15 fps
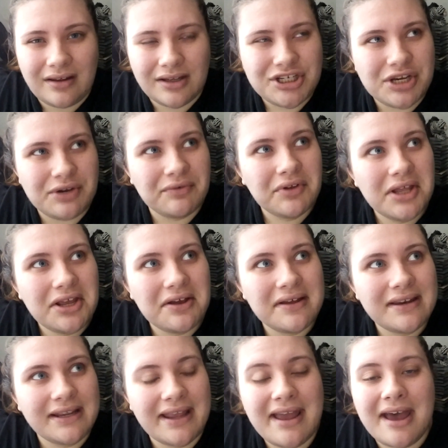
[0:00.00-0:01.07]
she really
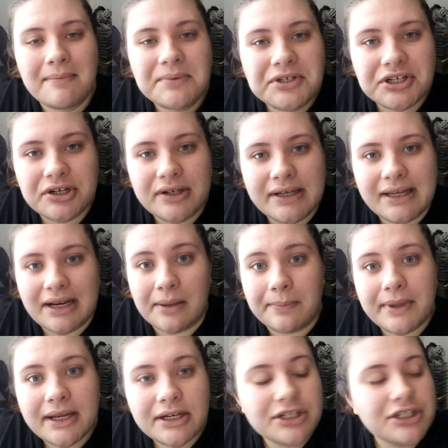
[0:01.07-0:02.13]
couldn't capture it in a
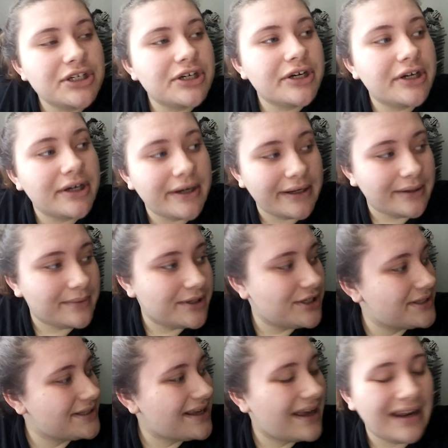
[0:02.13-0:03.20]
picture, and it was
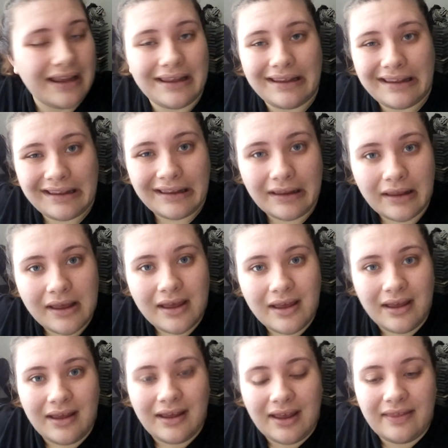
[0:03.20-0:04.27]
just kind of eh.
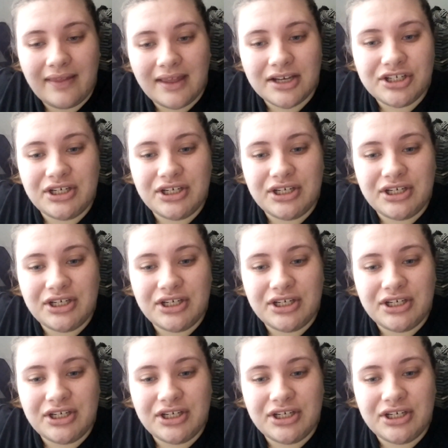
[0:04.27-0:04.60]
And then